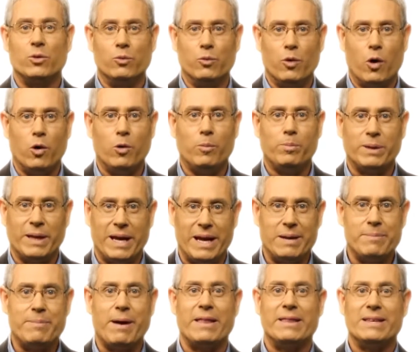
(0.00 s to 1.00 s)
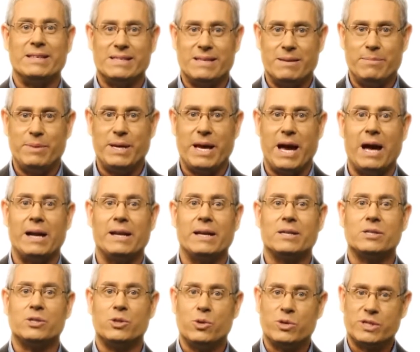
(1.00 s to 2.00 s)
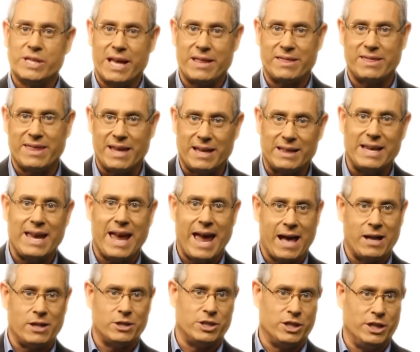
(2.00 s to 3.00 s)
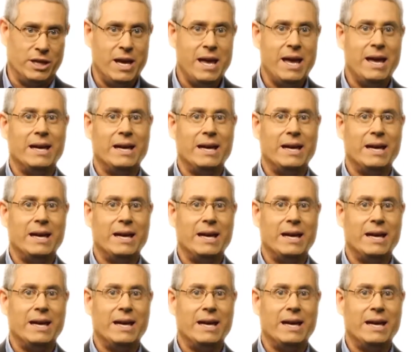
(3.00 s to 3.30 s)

role played by the symbiotic zooxanthellae algae